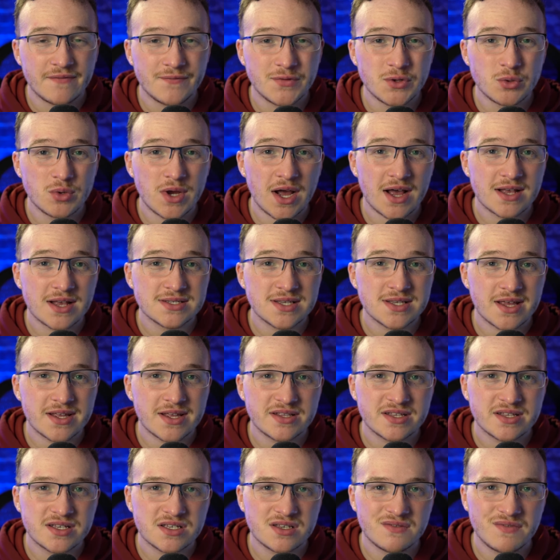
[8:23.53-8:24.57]
If you guys
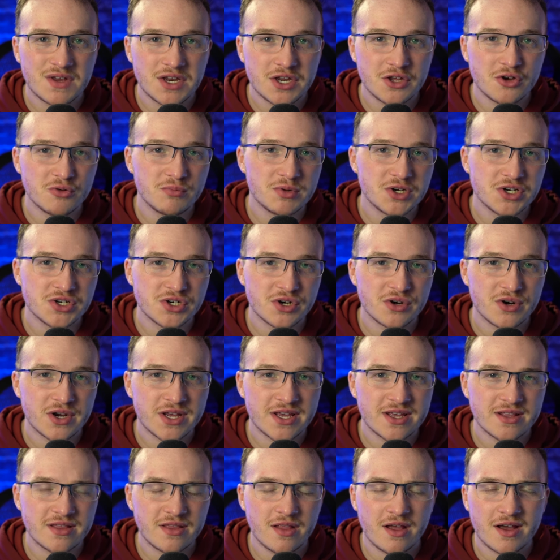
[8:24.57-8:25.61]
like this video, be sure to
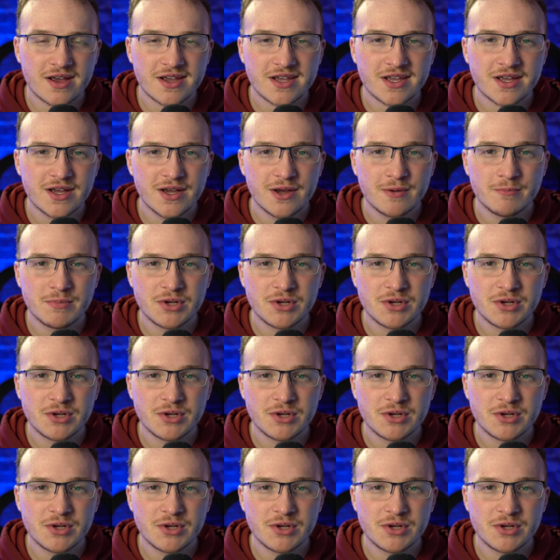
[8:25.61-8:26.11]
hit like,